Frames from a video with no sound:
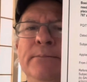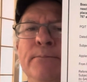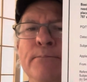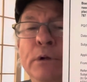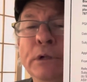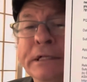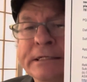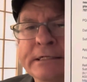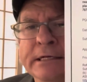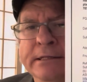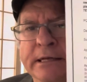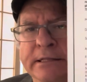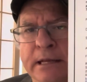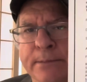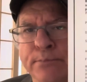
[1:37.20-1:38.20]
bulletin
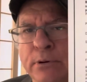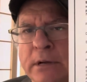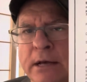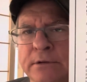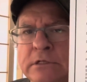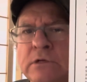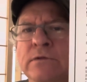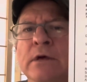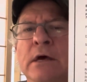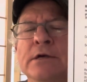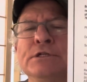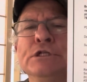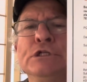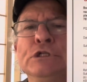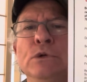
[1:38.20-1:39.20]
that they put out in two
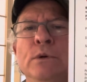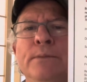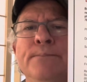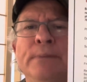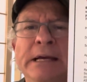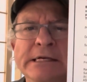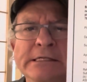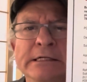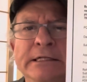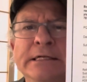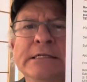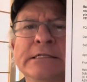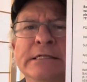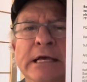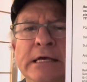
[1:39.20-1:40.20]
thousand two, it
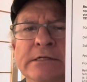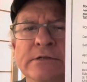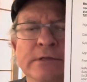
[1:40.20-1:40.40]
basically says